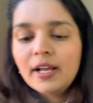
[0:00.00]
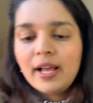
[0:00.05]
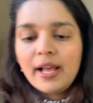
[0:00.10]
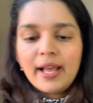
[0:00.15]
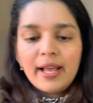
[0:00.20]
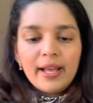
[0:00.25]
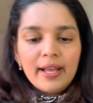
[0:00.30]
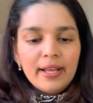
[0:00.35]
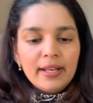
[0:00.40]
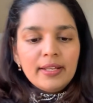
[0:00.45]

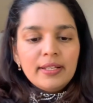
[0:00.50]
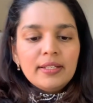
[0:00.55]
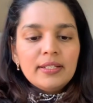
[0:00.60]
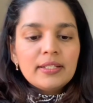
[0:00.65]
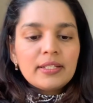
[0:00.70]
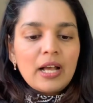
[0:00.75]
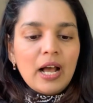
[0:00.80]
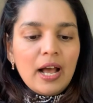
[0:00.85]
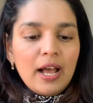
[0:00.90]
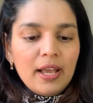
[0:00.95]

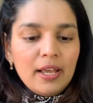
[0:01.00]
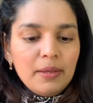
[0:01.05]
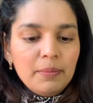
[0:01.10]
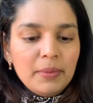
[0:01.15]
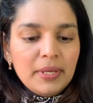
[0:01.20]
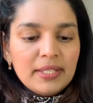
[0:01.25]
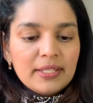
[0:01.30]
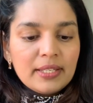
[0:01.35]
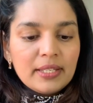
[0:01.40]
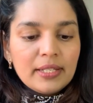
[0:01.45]
and I
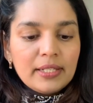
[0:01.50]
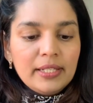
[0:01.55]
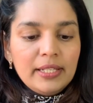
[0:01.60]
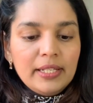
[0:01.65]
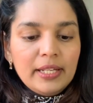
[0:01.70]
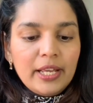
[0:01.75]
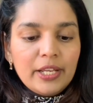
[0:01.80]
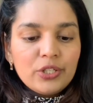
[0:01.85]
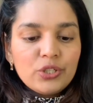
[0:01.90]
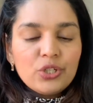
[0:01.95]
basically
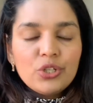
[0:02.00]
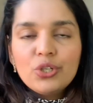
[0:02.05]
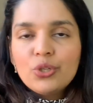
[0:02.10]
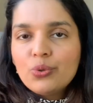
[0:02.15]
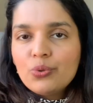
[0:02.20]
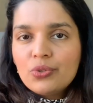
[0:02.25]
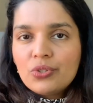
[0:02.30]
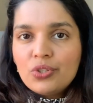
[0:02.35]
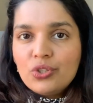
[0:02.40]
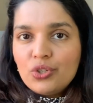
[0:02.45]
like to
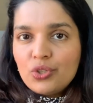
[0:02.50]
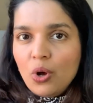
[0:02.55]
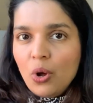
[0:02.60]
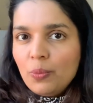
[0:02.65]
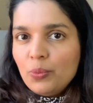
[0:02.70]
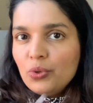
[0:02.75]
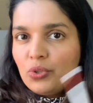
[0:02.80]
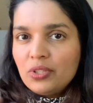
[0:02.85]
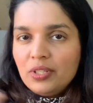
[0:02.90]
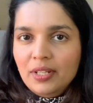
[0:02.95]
use this
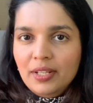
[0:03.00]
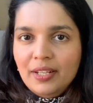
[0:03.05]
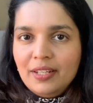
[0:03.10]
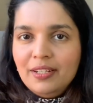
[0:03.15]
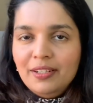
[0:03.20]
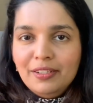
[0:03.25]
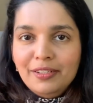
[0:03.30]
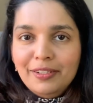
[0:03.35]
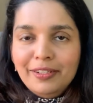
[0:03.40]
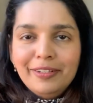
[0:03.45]
almost like
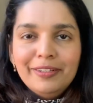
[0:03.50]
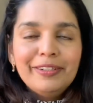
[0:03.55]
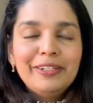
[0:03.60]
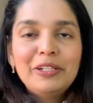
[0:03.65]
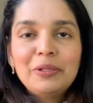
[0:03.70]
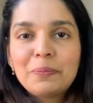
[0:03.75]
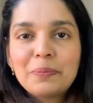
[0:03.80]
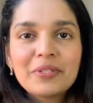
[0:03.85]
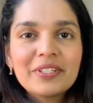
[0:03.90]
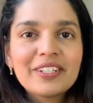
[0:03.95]
a
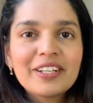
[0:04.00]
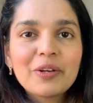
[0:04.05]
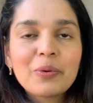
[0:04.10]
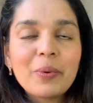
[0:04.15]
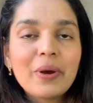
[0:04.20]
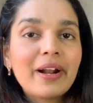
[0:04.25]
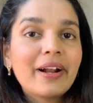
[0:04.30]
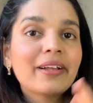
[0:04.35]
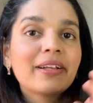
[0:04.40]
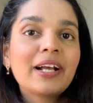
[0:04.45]
lipstick,
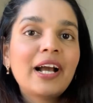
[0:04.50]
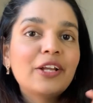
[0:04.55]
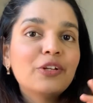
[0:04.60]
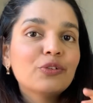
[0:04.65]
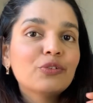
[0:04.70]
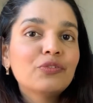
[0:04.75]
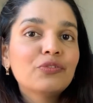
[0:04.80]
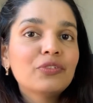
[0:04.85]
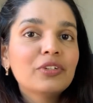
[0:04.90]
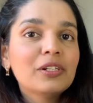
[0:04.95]
where I kind
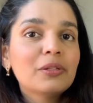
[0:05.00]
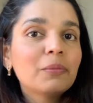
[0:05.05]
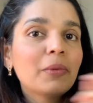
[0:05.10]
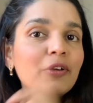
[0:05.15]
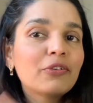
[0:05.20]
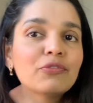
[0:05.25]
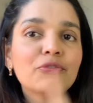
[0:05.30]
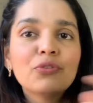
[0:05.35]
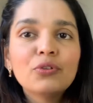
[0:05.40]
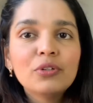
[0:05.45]
of fill
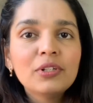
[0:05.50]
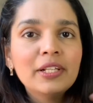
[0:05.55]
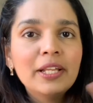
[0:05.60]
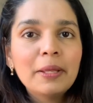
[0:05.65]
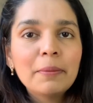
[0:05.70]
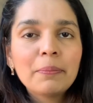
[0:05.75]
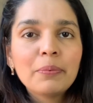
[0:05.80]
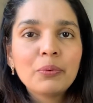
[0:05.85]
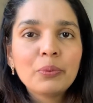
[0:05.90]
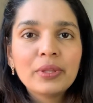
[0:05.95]
my full
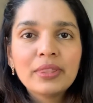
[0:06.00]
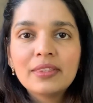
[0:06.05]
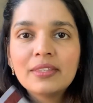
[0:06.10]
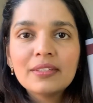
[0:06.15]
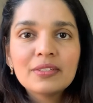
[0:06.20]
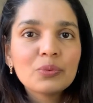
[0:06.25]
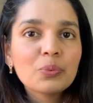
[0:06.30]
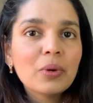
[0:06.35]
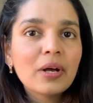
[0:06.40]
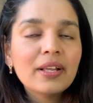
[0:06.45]
lip with
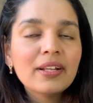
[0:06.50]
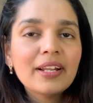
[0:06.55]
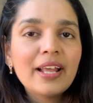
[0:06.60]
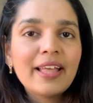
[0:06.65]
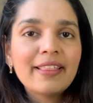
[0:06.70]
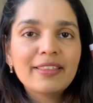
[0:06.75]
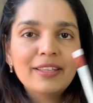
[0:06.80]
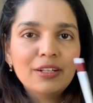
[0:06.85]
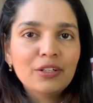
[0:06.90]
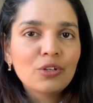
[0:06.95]
this one
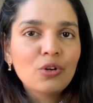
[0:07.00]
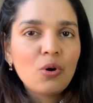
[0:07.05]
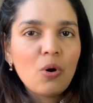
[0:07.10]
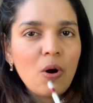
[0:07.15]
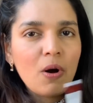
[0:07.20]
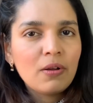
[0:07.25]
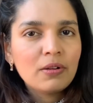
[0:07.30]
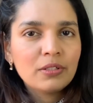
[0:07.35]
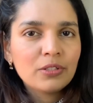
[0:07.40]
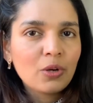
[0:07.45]
and then go
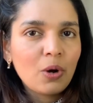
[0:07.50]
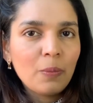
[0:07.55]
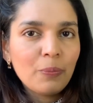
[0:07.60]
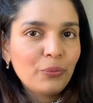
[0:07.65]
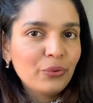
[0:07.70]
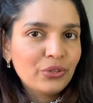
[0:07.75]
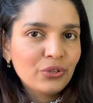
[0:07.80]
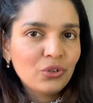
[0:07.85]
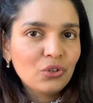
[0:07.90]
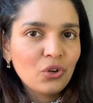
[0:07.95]
on top
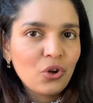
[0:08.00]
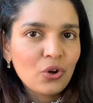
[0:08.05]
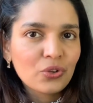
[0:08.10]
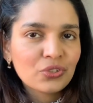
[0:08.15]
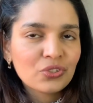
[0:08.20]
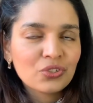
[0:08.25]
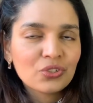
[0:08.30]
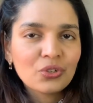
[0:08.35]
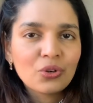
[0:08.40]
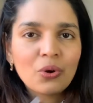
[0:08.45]
with a
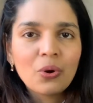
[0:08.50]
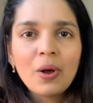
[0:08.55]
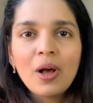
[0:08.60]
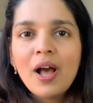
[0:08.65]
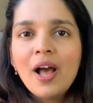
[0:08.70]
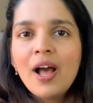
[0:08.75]
gloss. So